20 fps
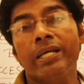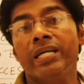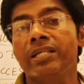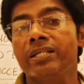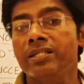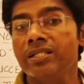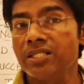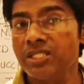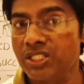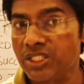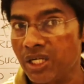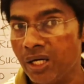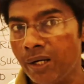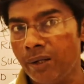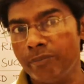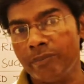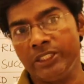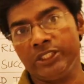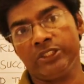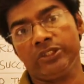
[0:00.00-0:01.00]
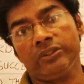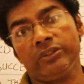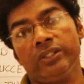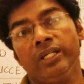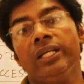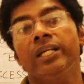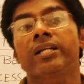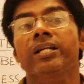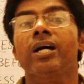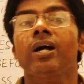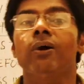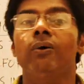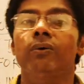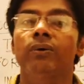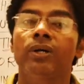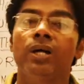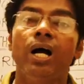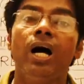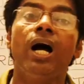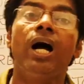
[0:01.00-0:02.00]
pentameter. And
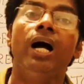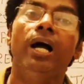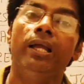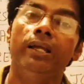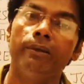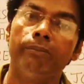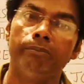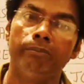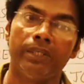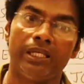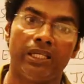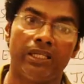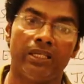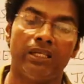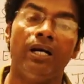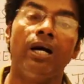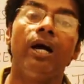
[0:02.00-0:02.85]
now iambic.